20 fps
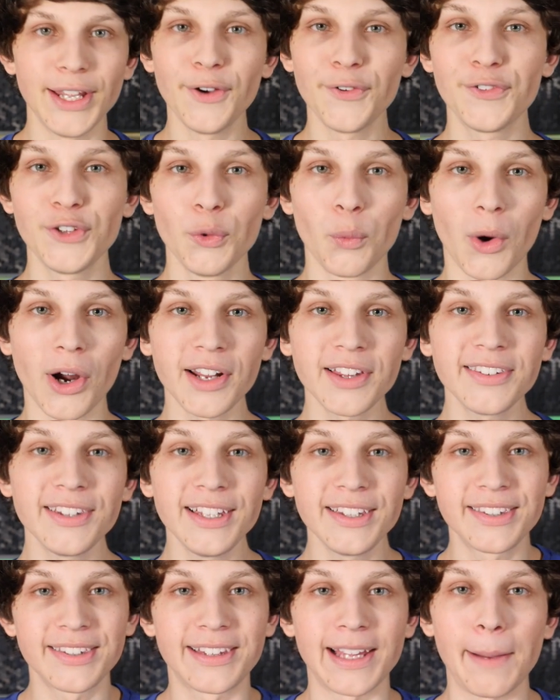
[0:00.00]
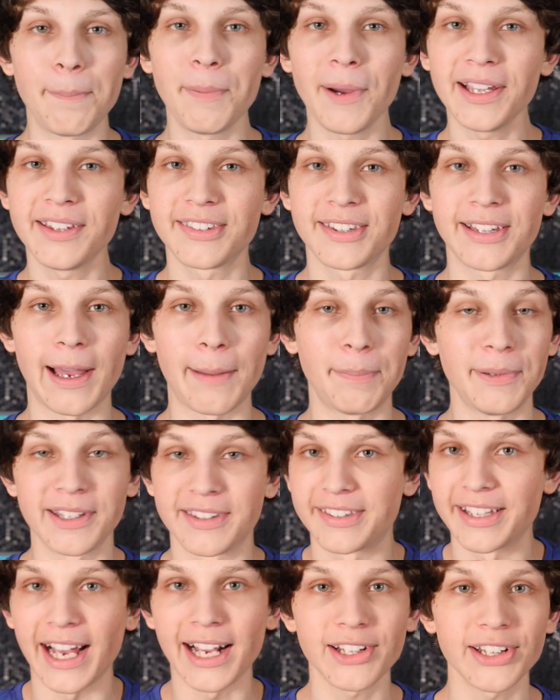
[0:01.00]
Now, if you want to see step-by-step
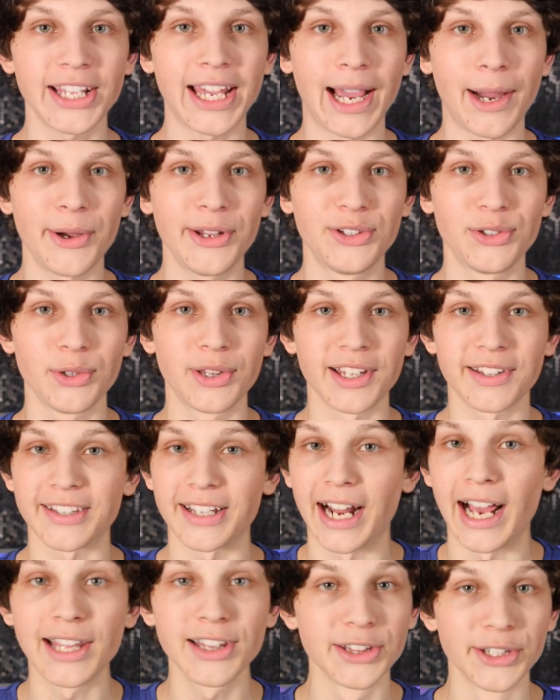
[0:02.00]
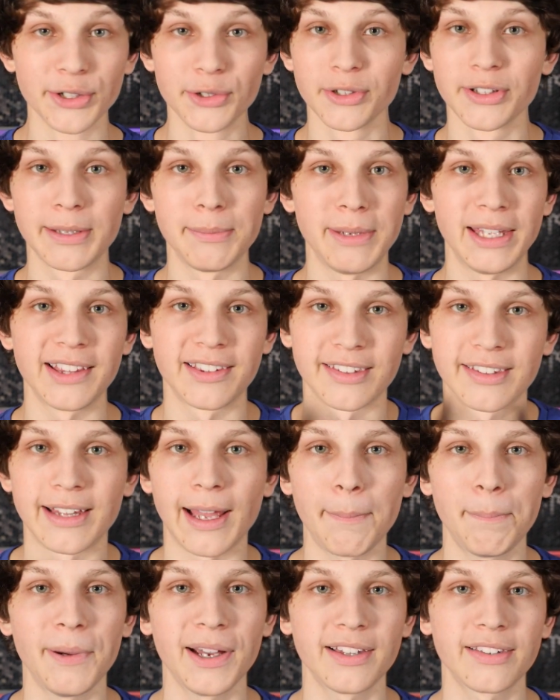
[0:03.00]
exactly how I do this, and I literally mean
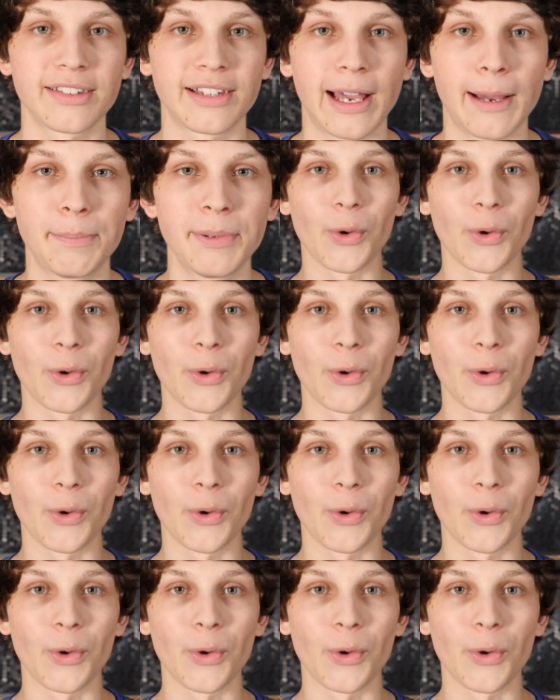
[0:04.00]
step-by-step,